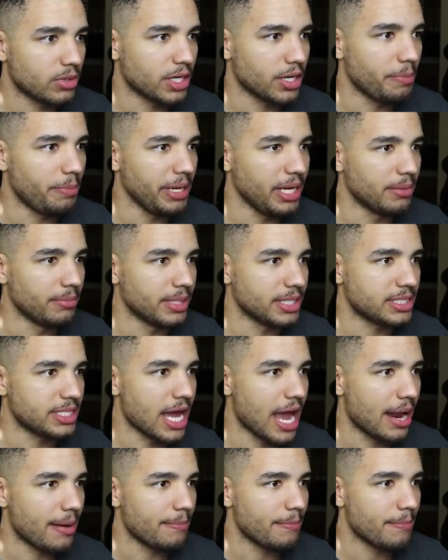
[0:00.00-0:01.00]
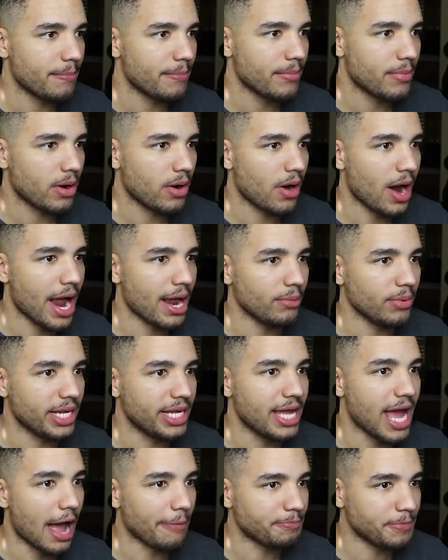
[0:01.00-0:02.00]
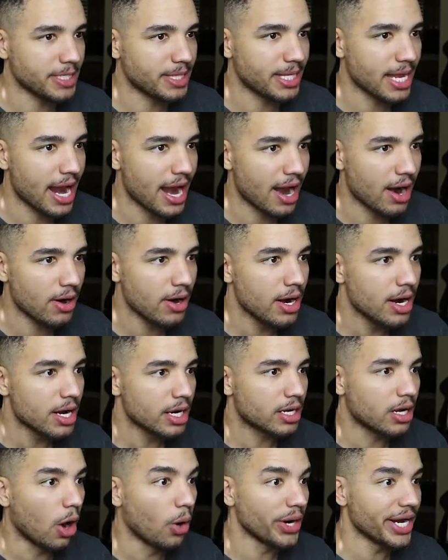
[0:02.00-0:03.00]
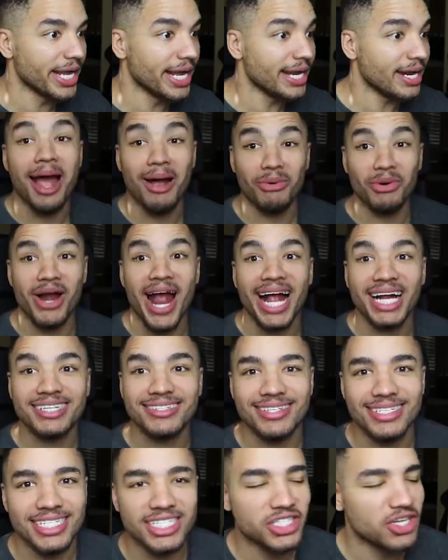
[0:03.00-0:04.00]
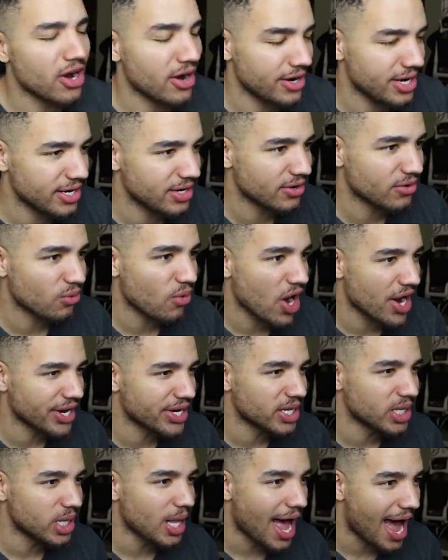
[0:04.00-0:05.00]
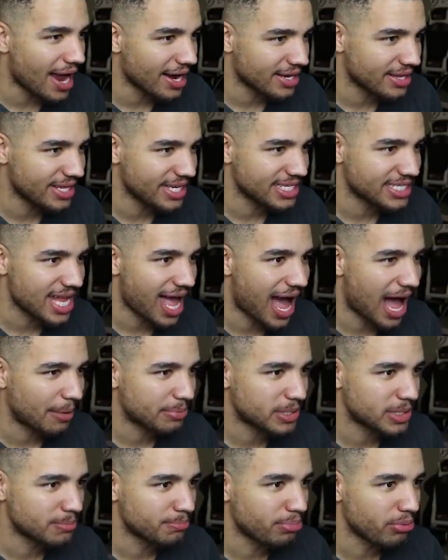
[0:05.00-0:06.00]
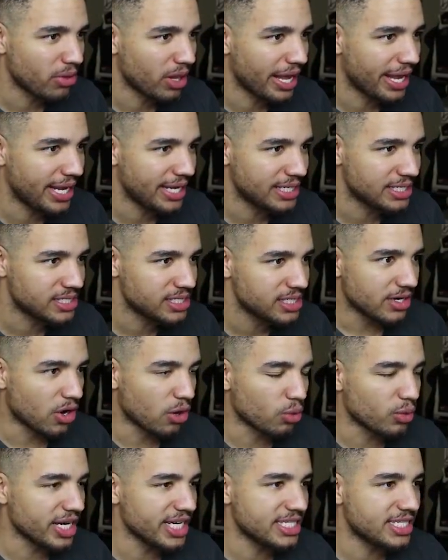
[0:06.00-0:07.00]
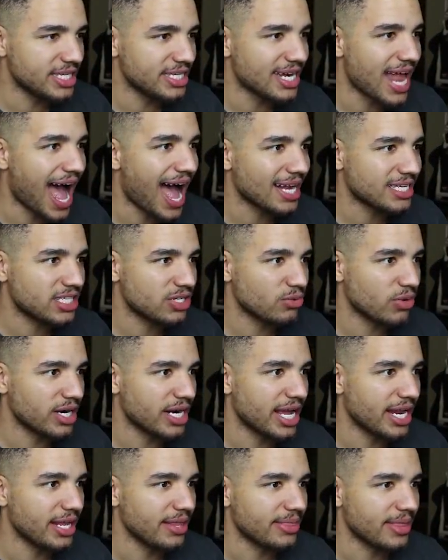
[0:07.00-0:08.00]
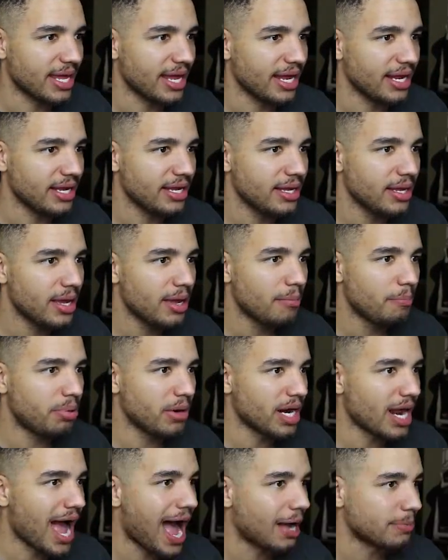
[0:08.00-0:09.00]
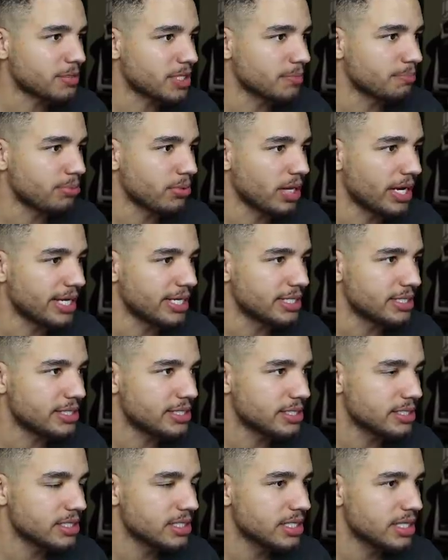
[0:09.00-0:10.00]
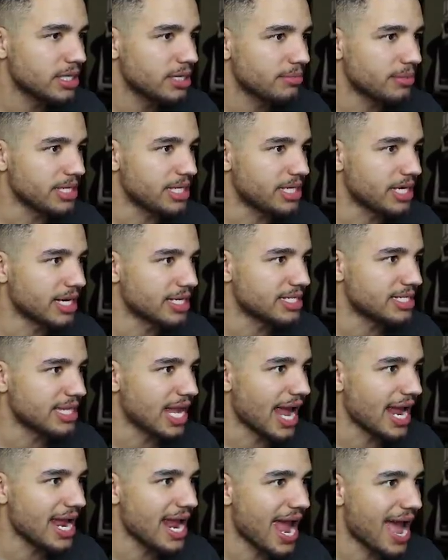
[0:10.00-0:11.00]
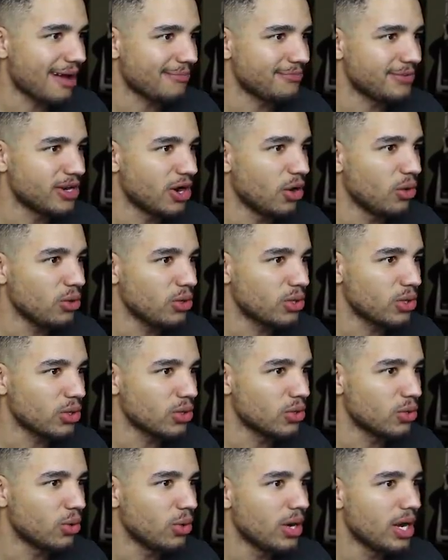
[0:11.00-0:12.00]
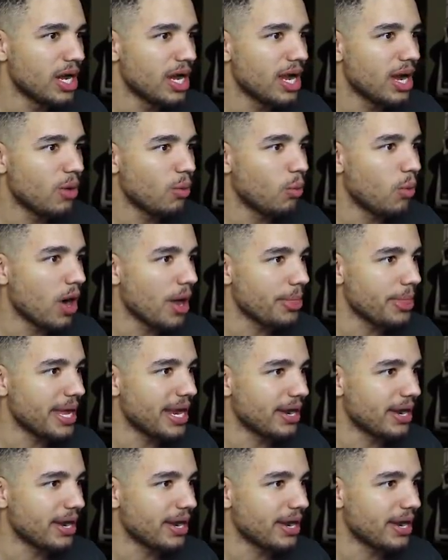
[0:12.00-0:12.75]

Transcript: We're going to beat them this game. All right, we kept it there. Going in. Now we're actually starting to run a lot of these option plays. No reason not to run anything but option plays because they have no clue what